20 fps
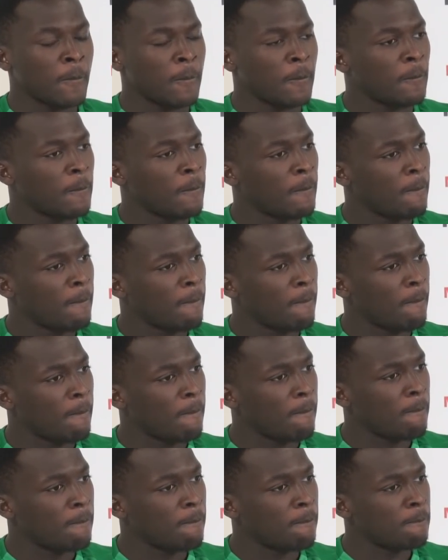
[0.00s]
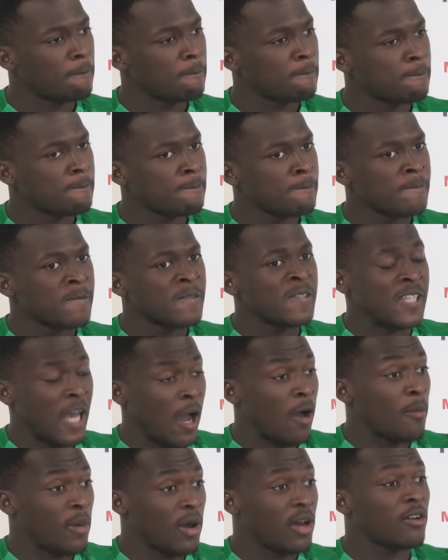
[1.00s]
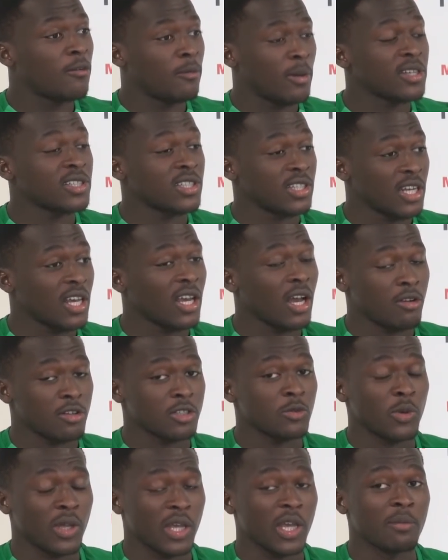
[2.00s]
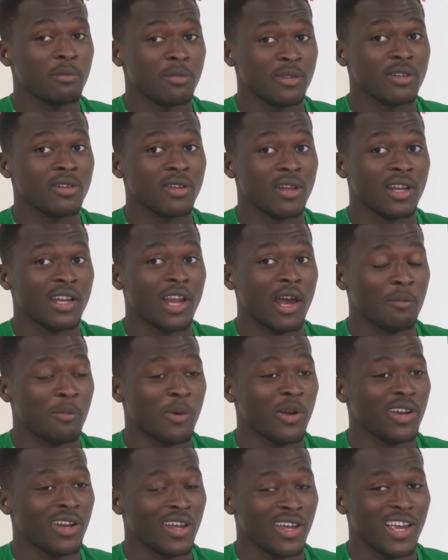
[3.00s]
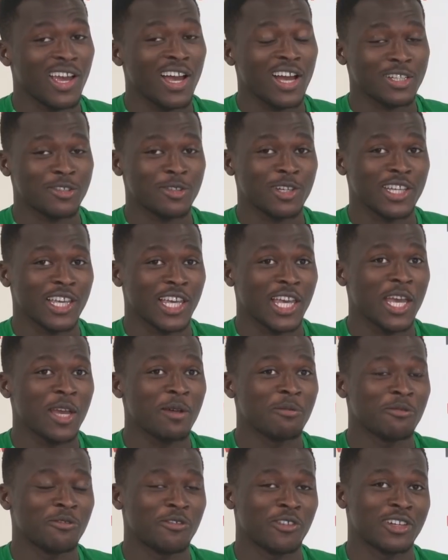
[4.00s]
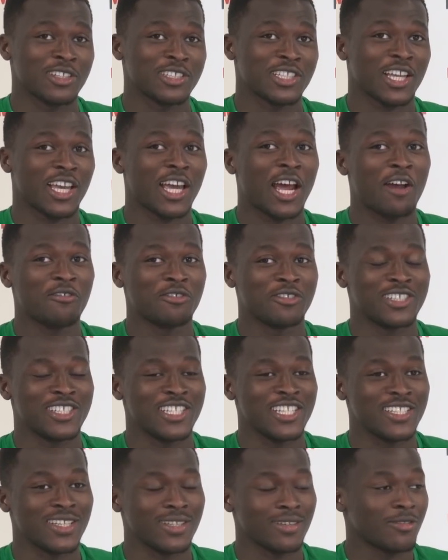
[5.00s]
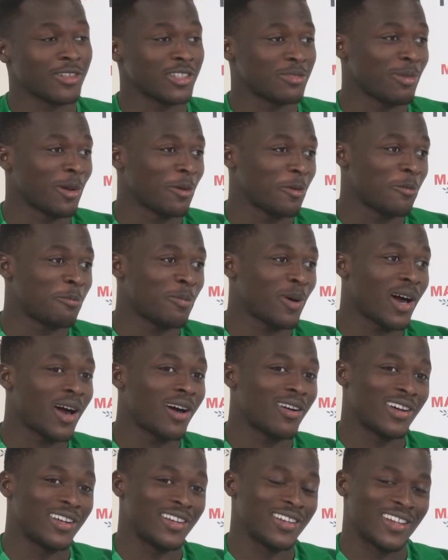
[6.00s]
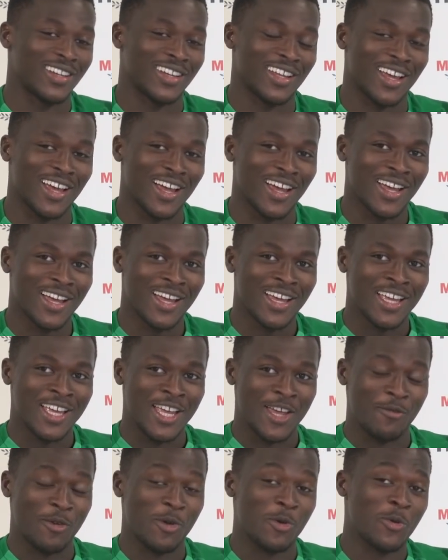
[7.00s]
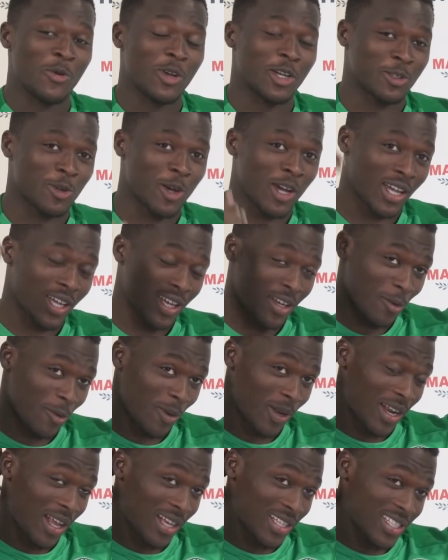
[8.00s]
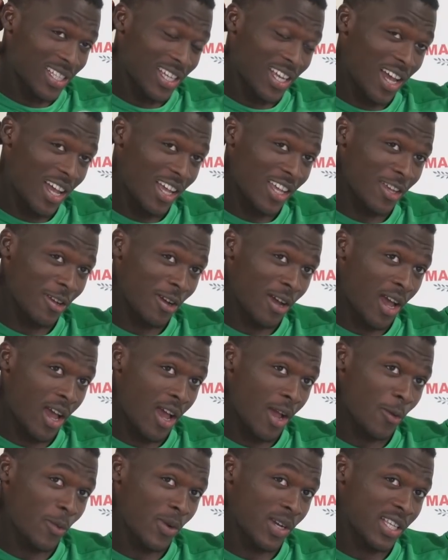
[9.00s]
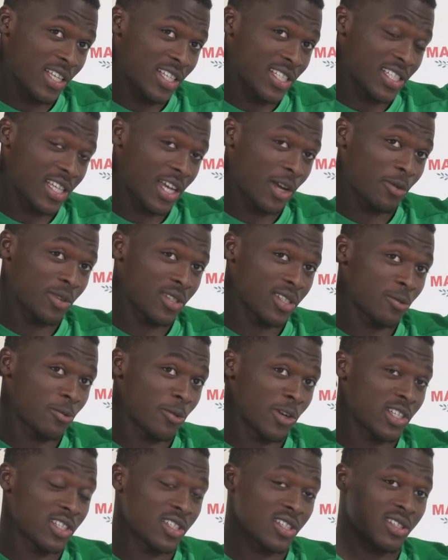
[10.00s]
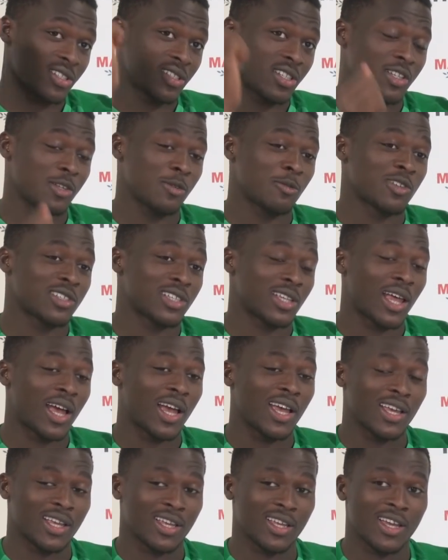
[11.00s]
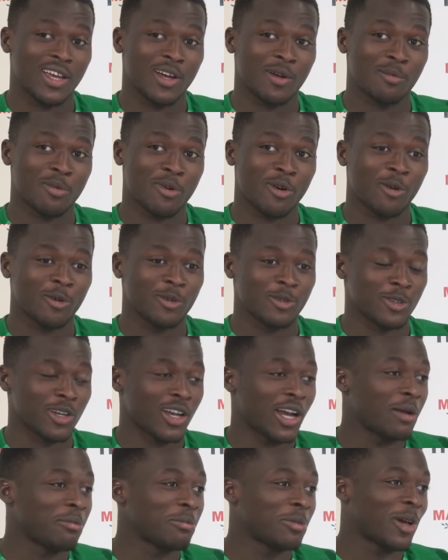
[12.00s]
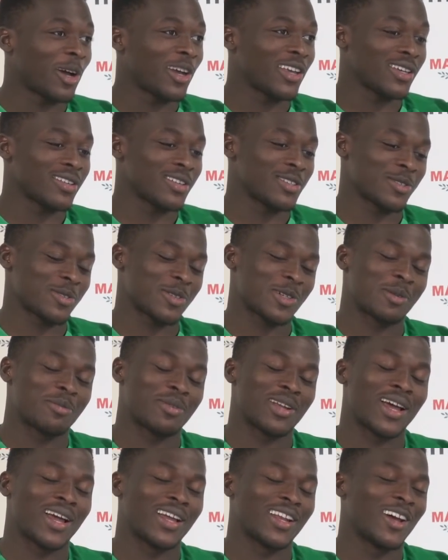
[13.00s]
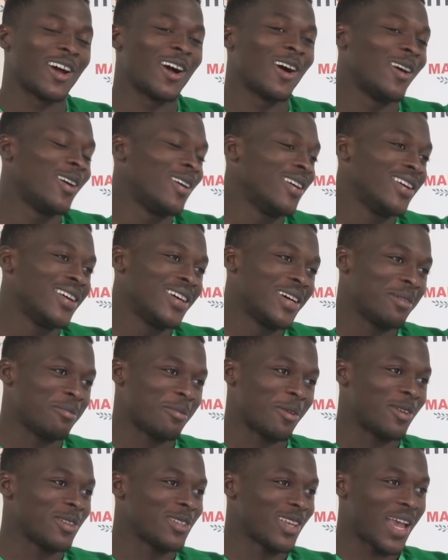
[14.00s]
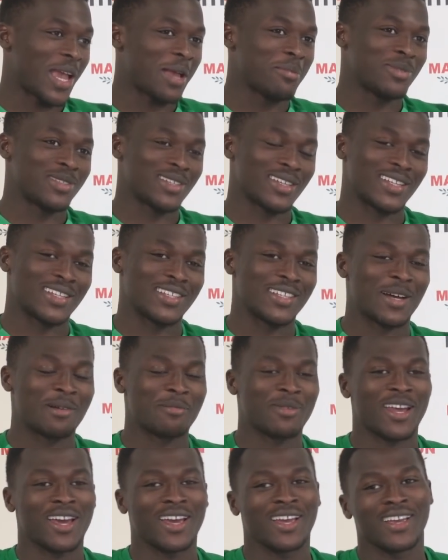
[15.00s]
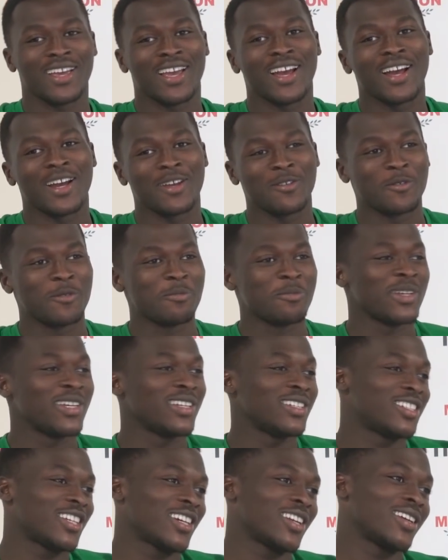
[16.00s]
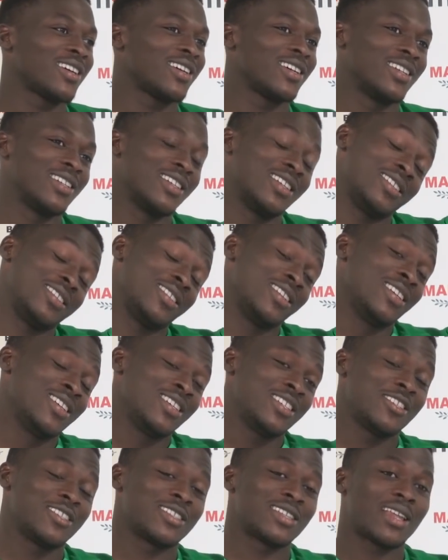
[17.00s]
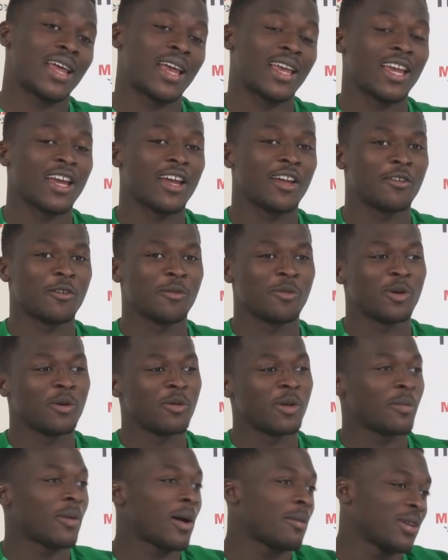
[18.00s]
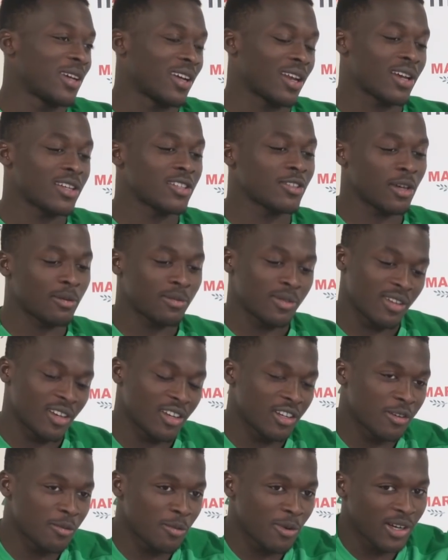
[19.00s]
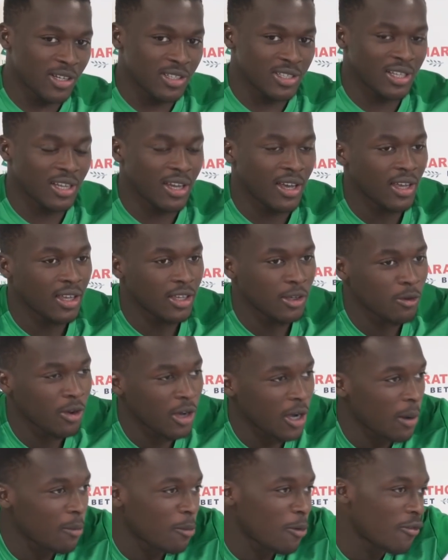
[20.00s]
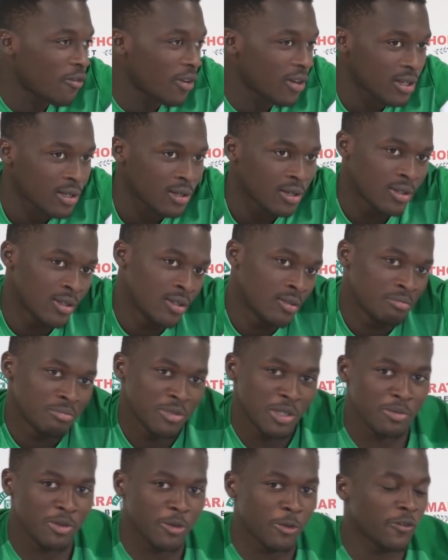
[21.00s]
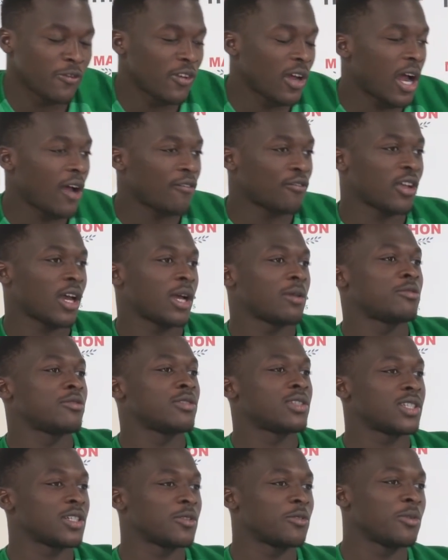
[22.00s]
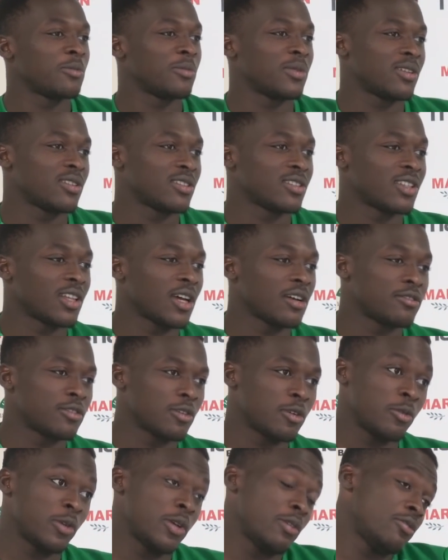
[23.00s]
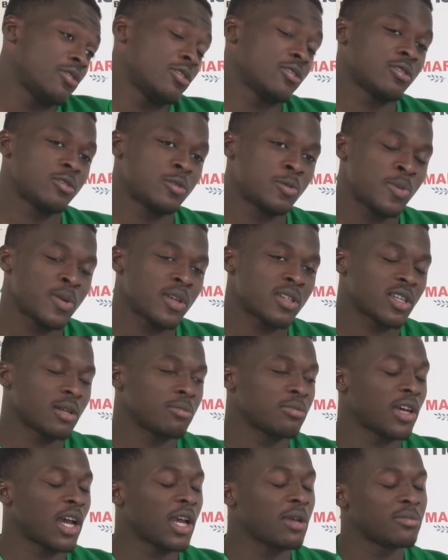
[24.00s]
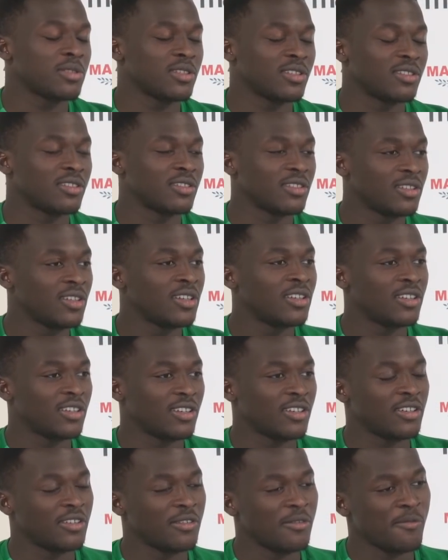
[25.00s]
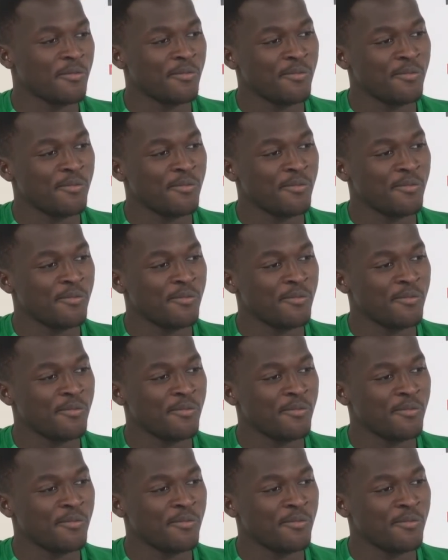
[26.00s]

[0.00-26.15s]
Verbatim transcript: Now Rangers, Yeah, Umar Sadiq. I was with him in uh, NAC Breda. Yeah, actually came for the second half of the season. He was my good pal, and then. Uh, even we were talking when I said I, hear I, when he signed with Rangers and he was like, yeah, bro, you should come down here as well. I'm like, no, I'm going to Hibs and here I'm like, yeah, you meet each other and he's like, yeah, no problem. I'm in Glasgow. I'm in Underbrand. He's like, you'll come over maybe if you have time to chill with me and stuff. So we even speak sometimes and yeah.